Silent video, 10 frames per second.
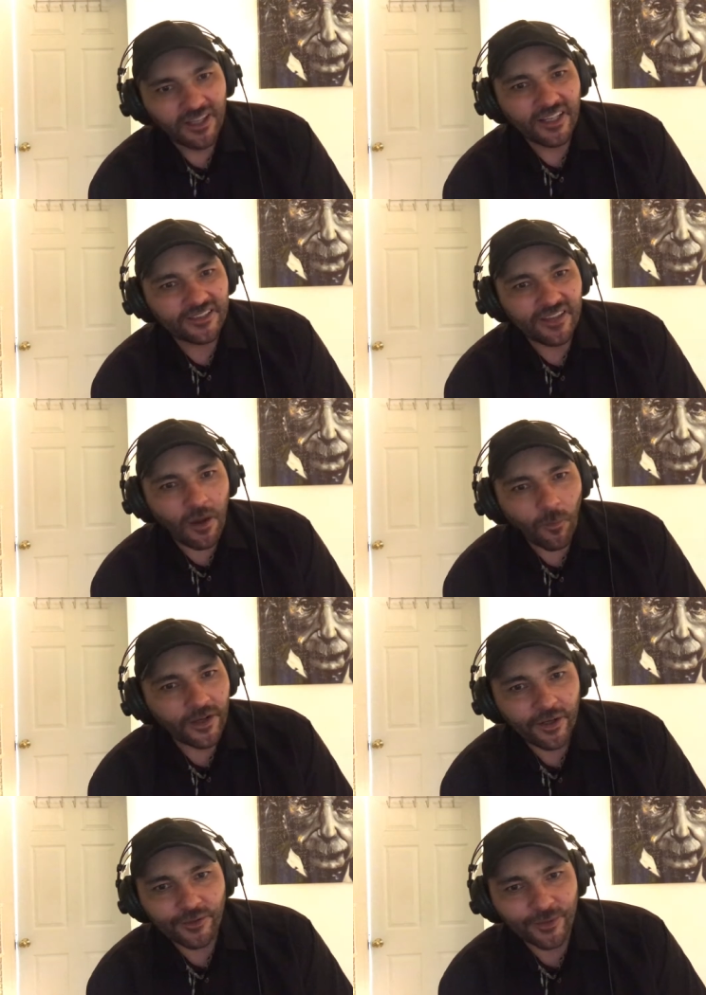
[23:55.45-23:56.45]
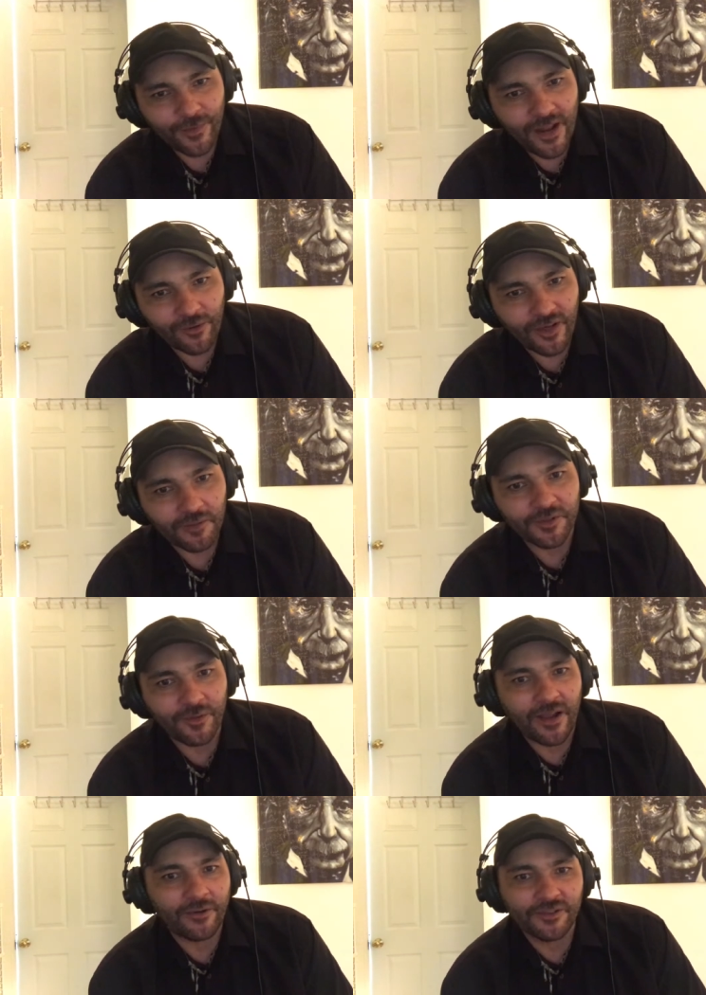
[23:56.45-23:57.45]
It's not what goes around comes
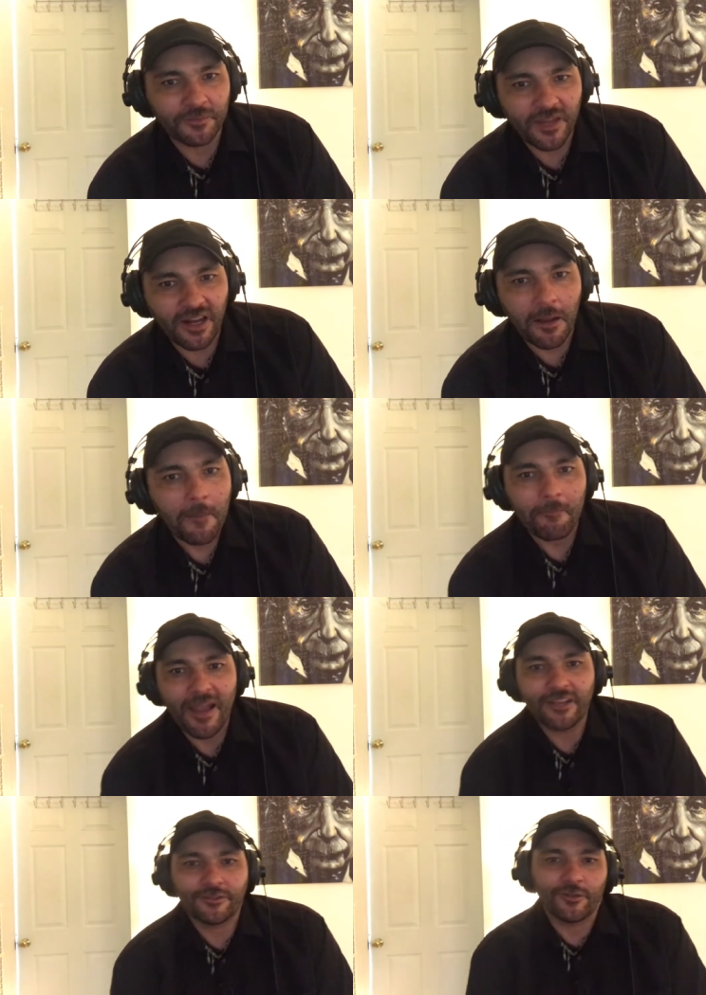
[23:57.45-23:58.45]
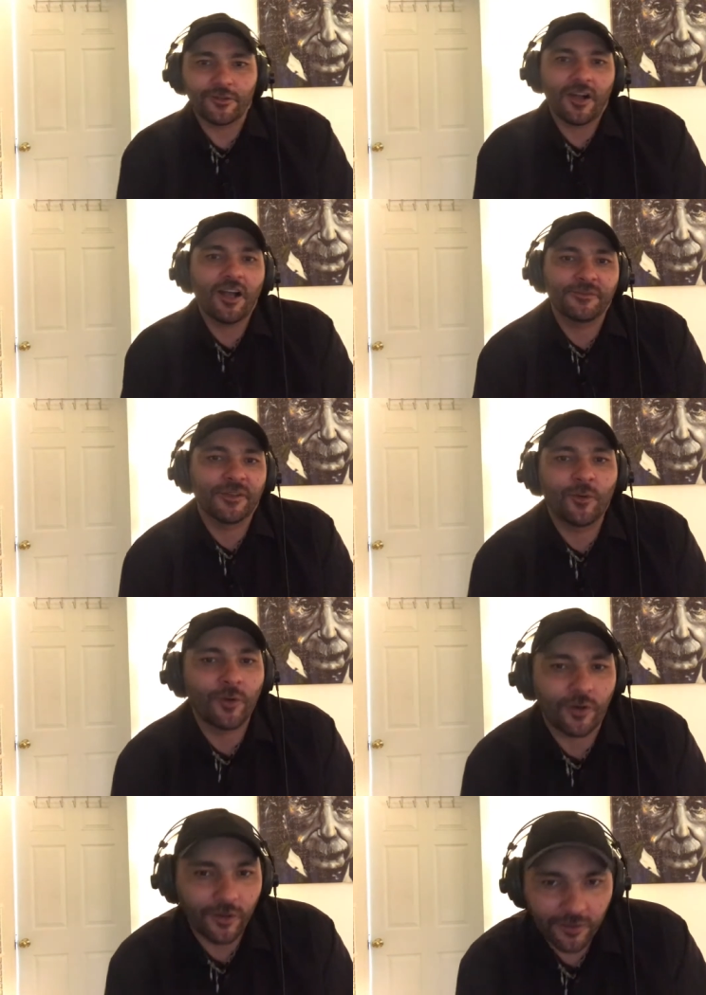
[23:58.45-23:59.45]
around. It's some kind of magical cosmic
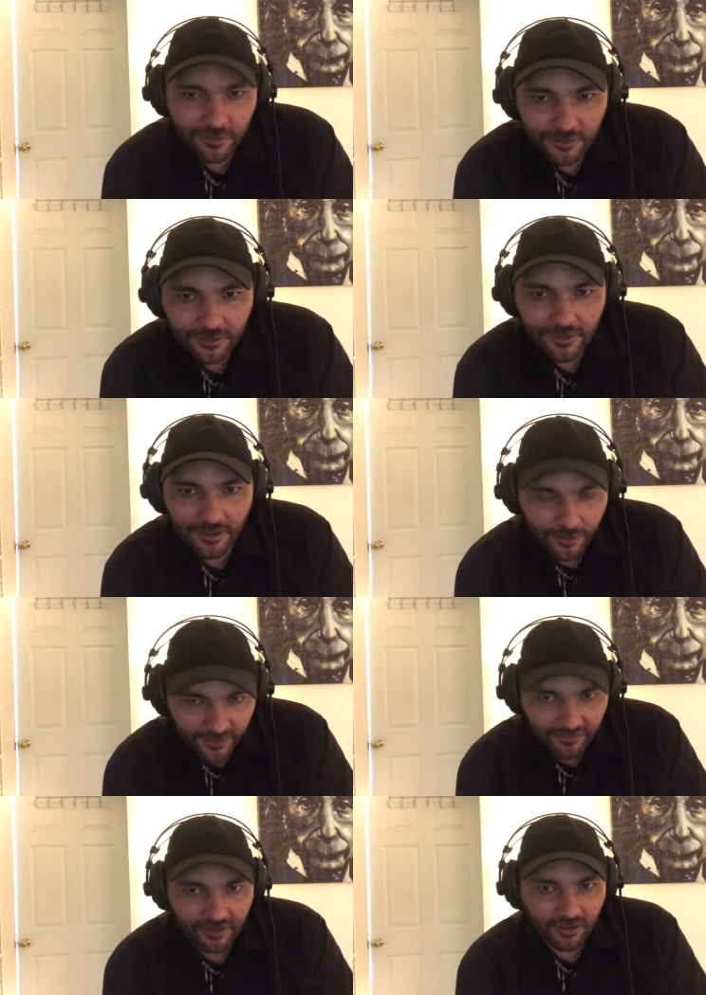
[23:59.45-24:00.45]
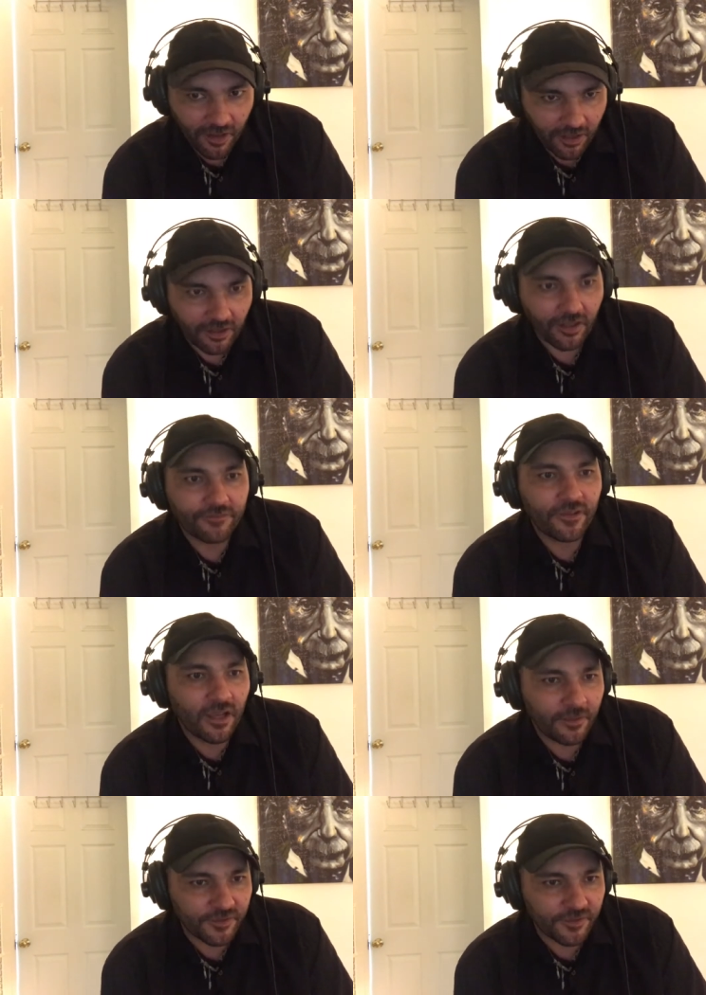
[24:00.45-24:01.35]
order. Although given a long enough time